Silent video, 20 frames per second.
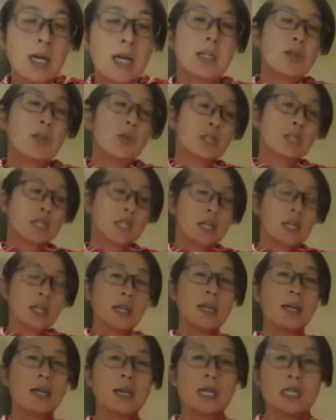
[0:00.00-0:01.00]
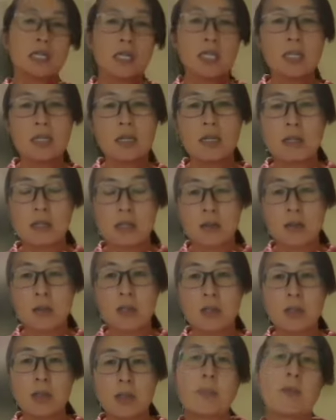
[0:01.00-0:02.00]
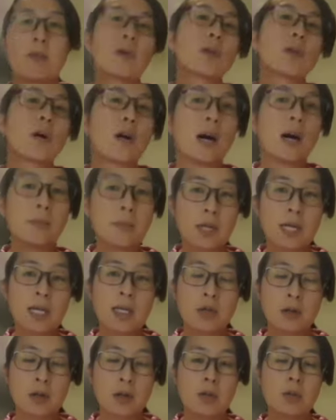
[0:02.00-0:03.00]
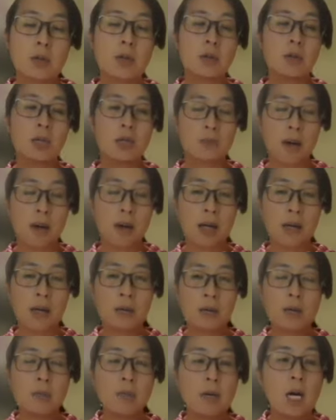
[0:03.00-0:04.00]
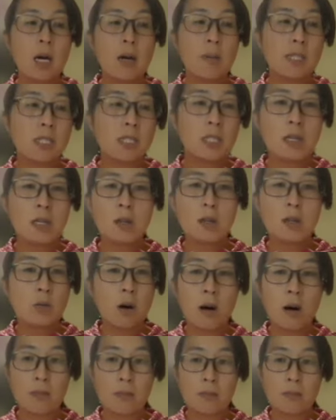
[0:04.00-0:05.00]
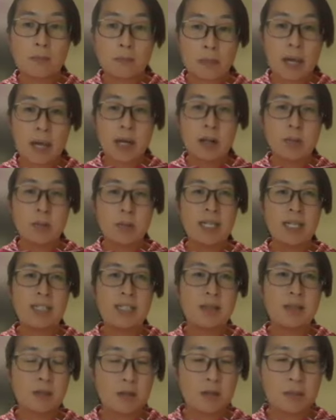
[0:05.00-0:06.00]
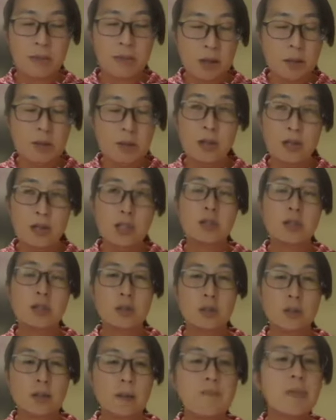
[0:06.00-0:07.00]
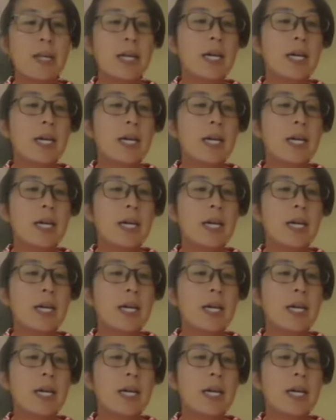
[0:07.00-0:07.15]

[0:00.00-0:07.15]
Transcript: So she she needed somebody to support her, ambulate her to the bathroom, but she didn't want male patient, male nurse to do it.